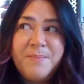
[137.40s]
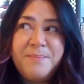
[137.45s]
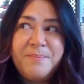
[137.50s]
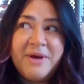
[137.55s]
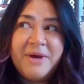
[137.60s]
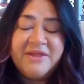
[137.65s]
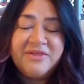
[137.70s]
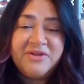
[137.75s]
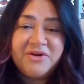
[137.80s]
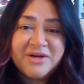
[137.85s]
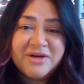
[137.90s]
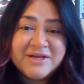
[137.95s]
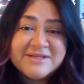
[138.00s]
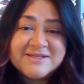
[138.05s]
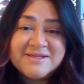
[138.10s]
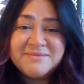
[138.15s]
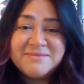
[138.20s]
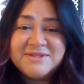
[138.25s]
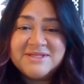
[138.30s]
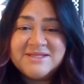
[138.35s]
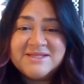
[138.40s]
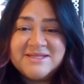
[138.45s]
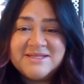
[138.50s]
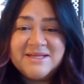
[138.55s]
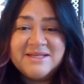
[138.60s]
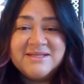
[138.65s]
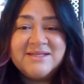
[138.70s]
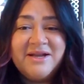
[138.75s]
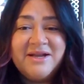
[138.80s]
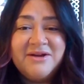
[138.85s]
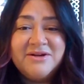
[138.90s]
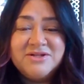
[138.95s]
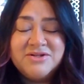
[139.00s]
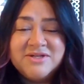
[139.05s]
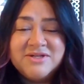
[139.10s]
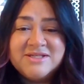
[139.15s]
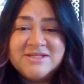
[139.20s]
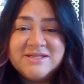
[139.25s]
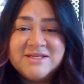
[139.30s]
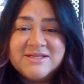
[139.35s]
But there is some distinct
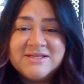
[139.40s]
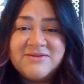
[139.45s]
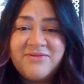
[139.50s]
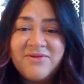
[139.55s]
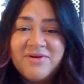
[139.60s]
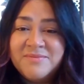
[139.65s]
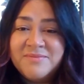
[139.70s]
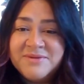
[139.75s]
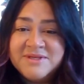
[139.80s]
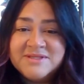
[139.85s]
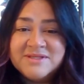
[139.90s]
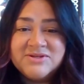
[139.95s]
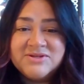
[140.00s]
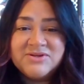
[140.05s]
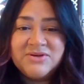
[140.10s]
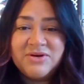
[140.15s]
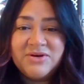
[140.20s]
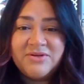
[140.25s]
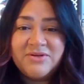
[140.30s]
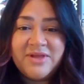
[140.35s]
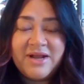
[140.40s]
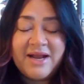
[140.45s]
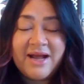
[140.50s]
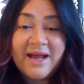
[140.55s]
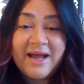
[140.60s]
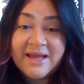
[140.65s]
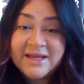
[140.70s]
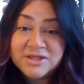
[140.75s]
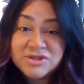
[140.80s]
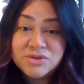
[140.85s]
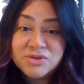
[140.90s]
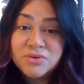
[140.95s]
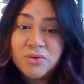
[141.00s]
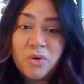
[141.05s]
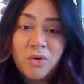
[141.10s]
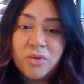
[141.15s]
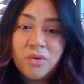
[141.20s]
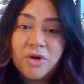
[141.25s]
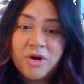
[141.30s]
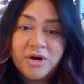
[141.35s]
characteristics for a business owner that I do
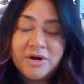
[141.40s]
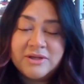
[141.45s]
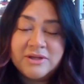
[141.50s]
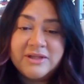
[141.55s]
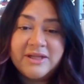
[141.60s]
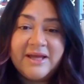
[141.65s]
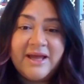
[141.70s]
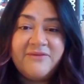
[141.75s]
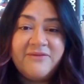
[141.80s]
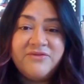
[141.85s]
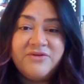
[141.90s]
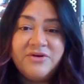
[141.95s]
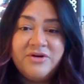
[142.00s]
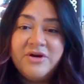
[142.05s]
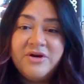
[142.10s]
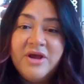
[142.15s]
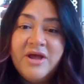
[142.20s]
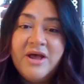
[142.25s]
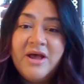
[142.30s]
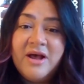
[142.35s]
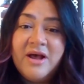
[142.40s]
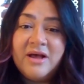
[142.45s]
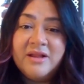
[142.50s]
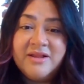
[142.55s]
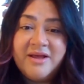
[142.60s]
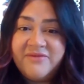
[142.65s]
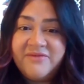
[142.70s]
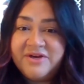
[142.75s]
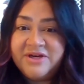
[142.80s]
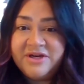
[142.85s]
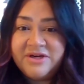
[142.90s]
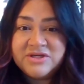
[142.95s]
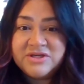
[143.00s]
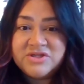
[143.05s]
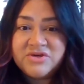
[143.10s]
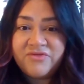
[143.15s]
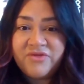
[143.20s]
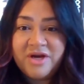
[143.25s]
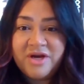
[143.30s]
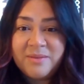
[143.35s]
wholeheartedly after 11
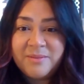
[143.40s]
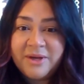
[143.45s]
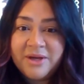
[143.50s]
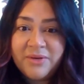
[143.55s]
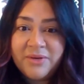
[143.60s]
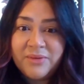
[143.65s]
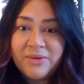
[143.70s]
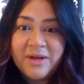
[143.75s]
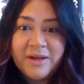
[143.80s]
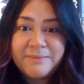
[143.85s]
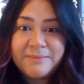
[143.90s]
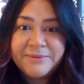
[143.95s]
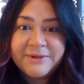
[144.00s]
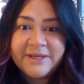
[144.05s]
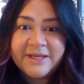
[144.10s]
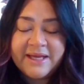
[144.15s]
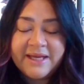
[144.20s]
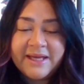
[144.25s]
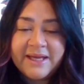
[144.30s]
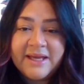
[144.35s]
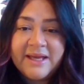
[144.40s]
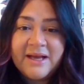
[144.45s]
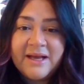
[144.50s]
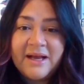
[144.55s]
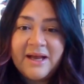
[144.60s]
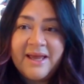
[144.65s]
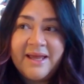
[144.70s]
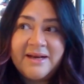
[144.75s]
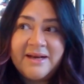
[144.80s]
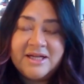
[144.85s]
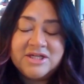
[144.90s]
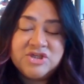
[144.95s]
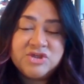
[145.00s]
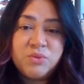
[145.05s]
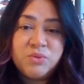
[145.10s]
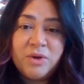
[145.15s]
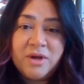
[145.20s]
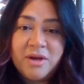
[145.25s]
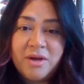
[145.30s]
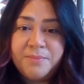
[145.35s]
years of running my own company and not just
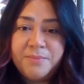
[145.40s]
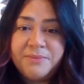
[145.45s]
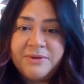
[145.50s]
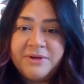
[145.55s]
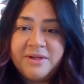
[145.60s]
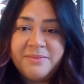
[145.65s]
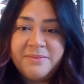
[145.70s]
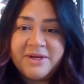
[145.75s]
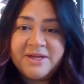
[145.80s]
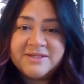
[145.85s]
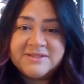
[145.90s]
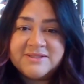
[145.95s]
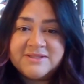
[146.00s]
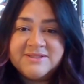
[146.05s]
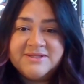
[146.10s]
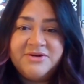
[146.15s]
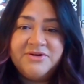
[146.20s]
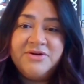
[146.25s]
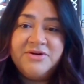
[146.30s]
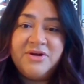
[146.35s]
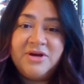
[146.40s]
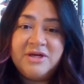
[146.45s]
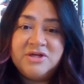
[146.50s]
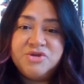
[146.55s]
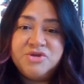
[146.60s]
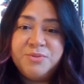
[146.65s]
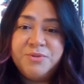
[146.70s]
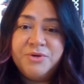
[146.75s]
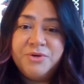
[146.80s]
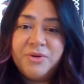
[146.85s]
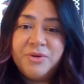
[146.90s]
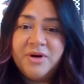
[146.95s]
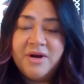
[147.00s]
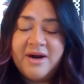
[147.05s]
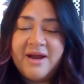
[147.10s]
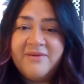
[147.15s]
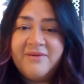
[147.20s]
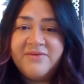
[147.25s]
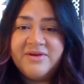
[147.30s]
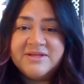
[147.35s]
one company, but as a serial entrepreneur and
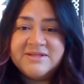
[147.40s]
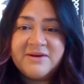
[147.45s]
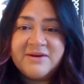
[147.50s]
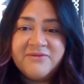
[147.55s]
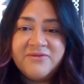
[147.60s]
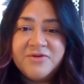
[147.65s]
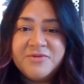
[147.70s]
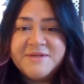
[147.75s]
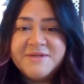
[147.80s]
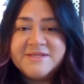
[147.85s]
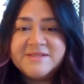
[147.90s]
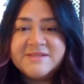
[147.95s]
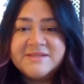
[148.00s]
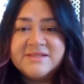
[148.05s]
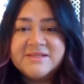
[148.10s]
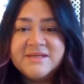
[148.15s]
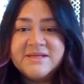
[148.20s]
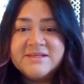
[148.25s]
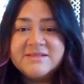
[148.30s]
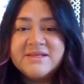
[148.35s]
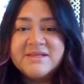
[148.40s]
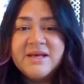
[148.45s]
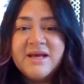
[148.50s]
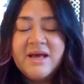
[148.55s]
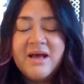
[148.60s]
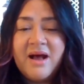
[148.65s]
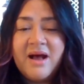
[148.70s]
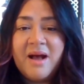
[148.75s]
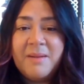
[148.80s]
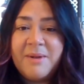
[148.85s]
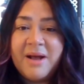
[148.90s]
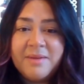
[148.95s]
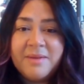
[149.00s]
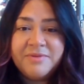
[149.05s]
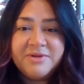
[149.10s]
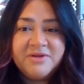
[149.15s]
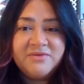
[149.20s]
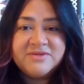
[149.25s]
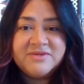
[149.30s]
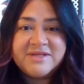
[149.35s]
having several businesses, um, I
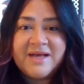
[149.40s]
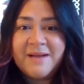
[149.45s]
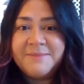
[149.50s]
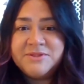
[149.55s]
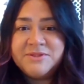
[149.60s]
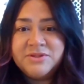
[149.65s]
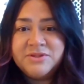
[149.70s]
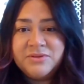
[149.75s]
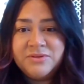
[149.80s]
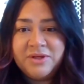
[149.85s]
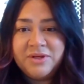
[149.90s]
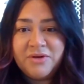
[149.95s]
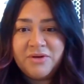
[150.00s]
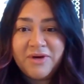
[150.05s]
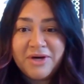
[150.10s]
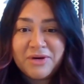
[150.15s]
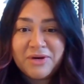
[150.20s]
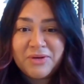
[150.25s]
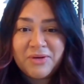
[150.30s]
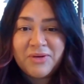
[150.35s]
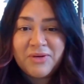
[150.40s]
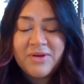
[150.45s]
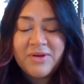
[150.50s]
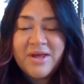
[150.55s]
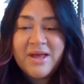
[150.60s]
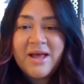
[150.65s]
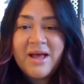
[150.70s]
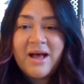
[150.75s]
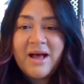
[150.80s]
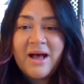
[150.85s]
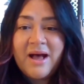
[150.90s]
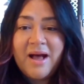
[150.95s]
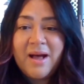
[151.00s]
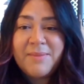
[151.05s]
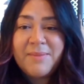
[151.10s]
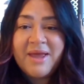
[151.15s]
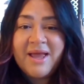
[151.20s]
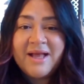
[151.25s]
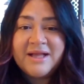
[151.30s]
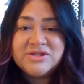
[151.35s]
believe is absolutely critical.
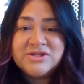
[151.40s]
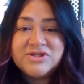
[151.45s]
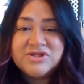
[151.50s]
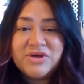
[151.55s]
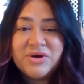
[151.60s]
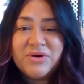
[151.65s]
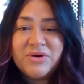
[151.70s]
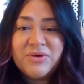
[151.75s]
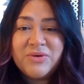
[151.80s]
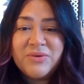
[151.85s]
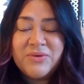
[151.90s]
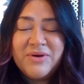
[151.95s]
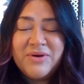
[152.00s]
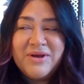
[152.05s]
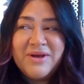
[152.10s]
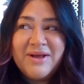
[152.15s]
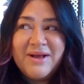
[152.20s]
Um, and so